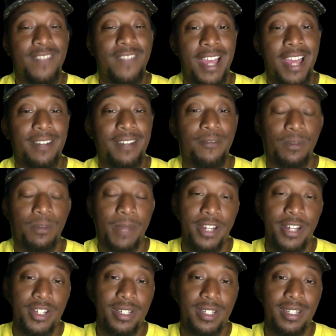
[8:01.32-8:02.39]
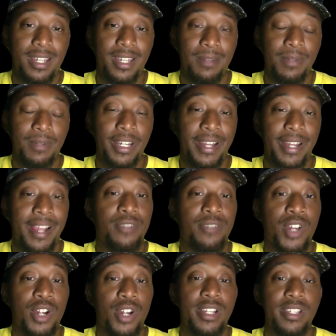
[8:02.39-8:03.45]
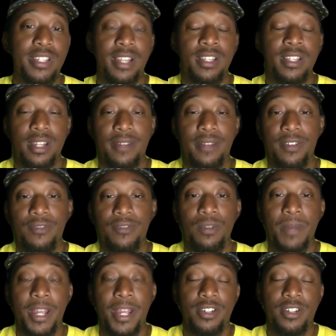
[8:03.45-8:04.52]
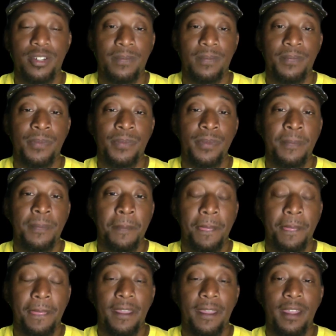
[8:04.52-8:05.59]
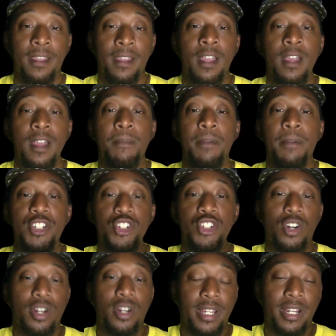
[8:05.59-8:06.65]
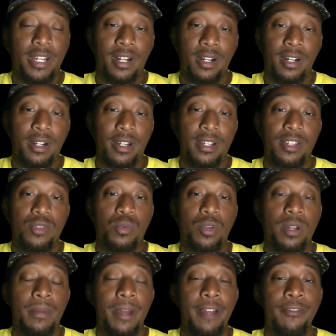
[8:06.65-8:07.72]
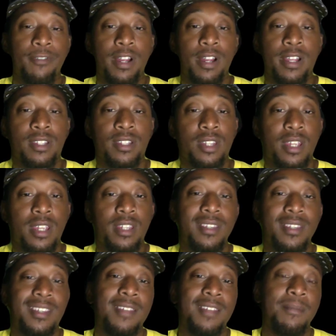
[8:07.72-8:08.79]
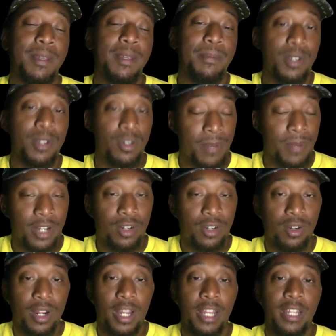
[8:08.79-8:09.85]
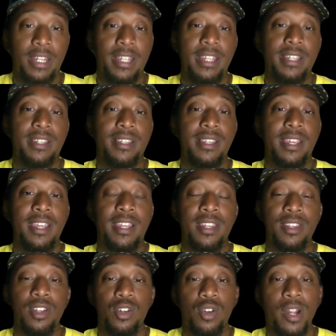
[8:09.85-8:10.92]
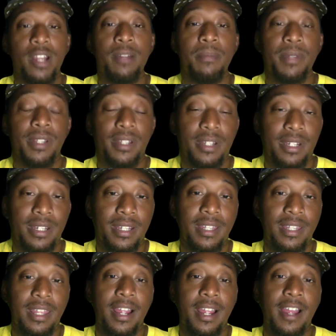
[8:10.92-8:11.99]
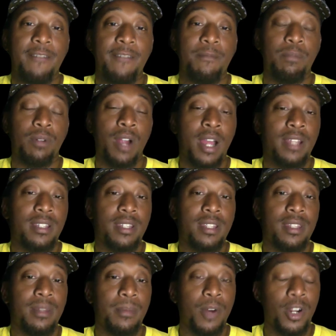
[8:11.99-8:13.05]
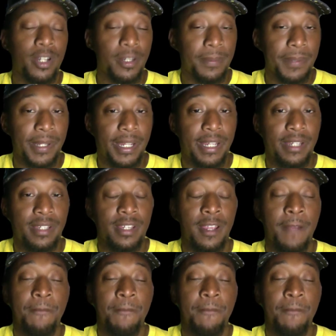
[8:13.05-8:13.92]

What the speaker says: that information to anybody. That's very sensitive information. Okay, but John here is one of my friends. He's seen me build my credit, he's seen the credibility that I've brought to the marketplace.